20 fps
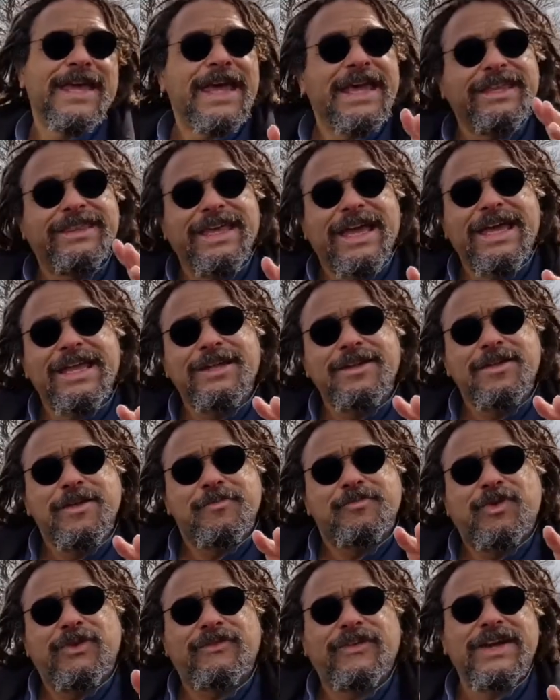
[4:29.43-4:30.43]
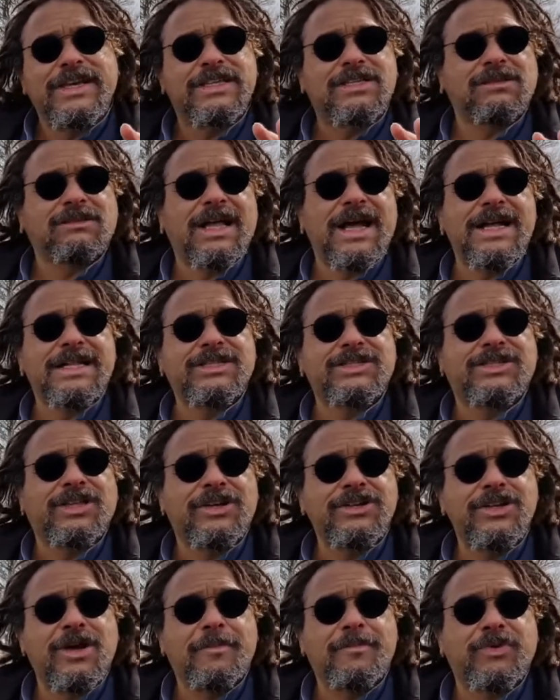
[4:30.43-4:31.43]
He then provides lands
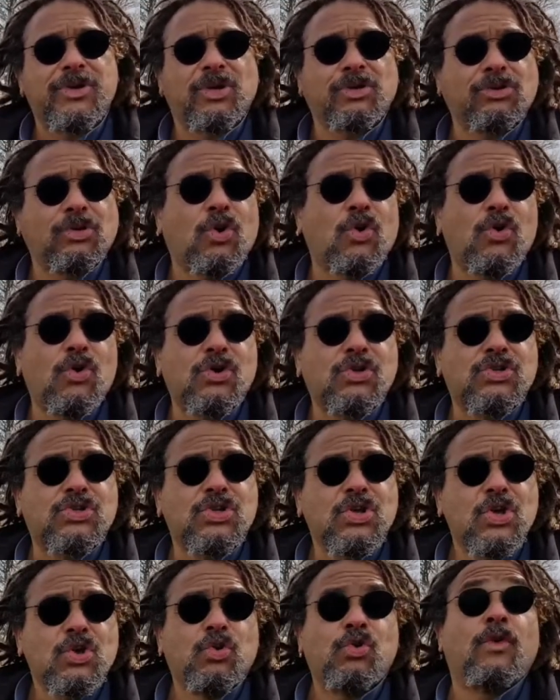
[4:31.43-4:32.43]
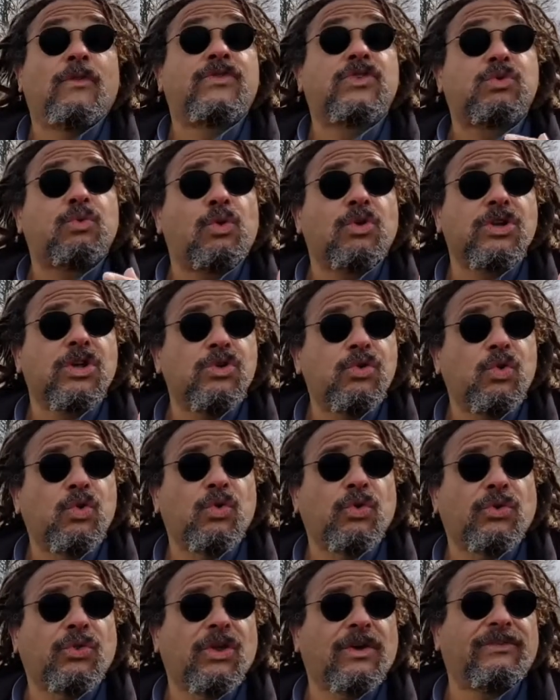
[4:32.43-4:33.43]
to a number of lords who have sworn an
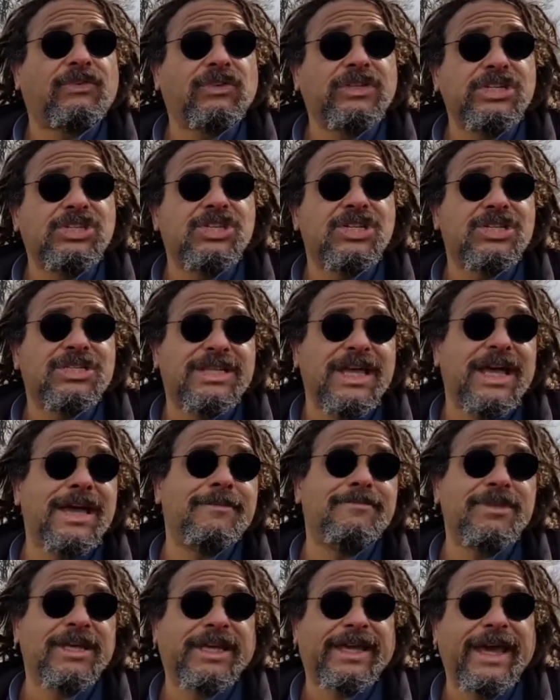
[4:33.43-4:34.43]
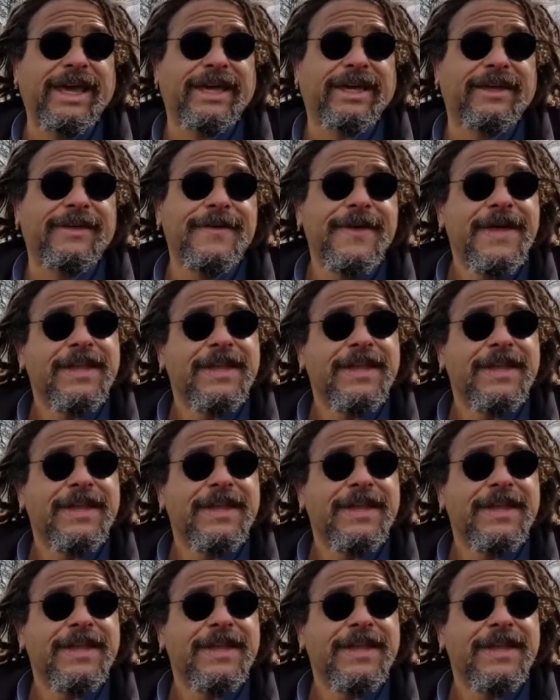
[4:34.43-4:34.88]
oath of allegiance to him, the king.